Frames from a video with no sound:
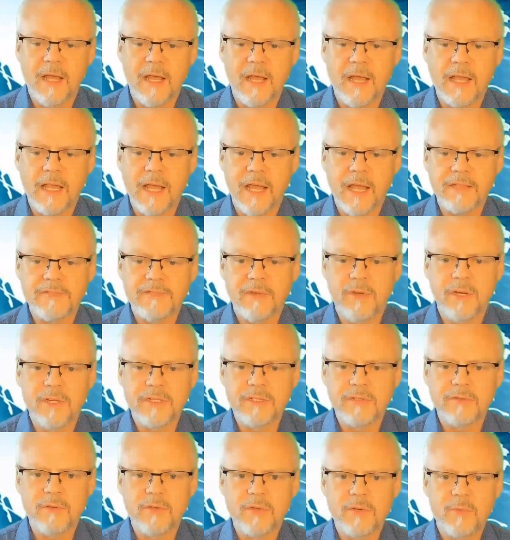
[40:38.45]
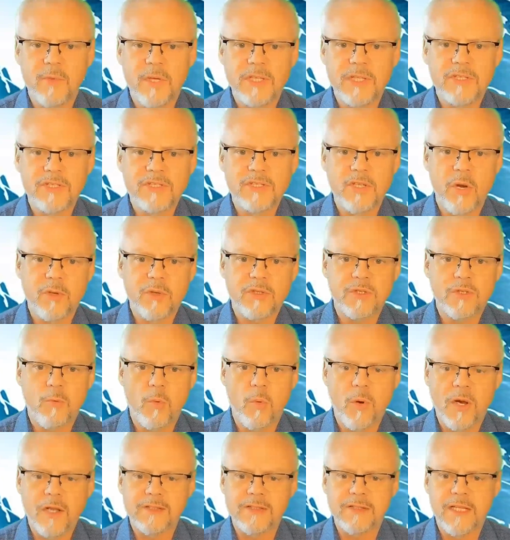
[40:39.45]
Our last vertical speaks to social
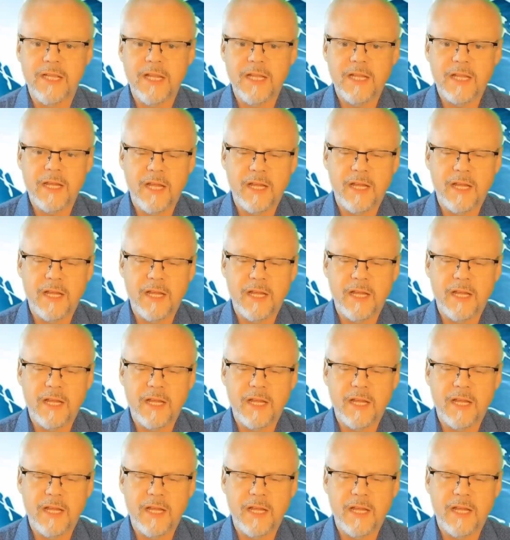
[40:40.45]
protests